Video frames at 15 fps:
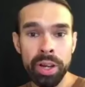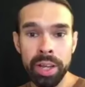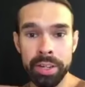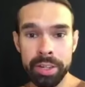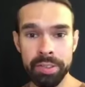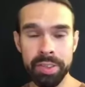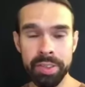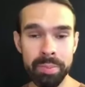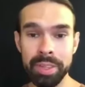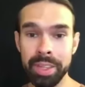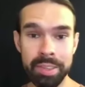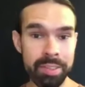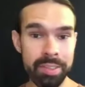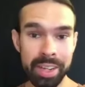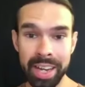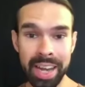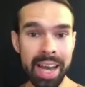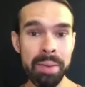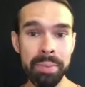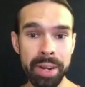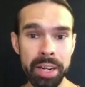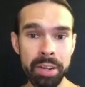to something that's going to
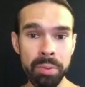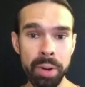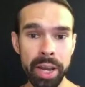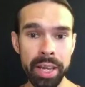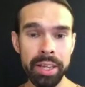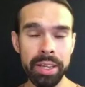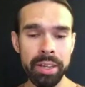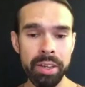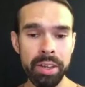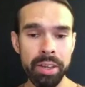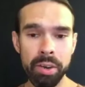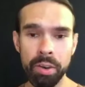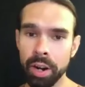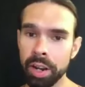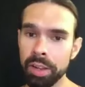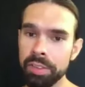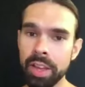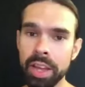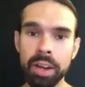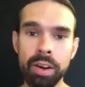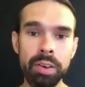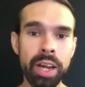happen anyway? Or are you
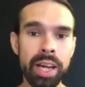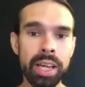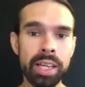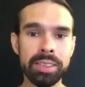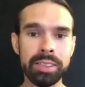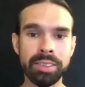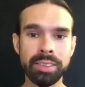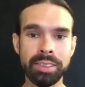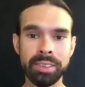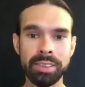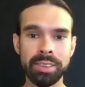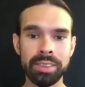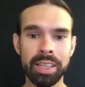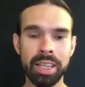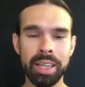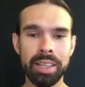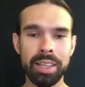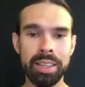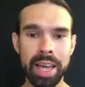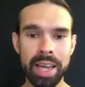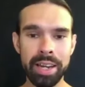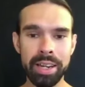saying, okay,
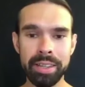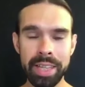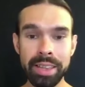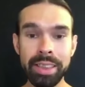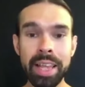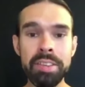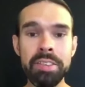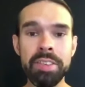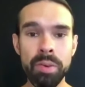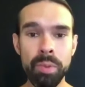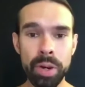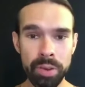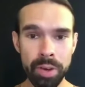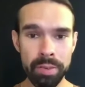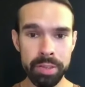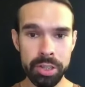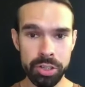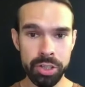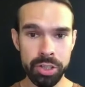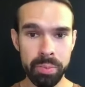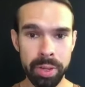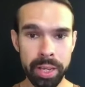then let's see what you have to
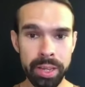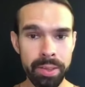show me?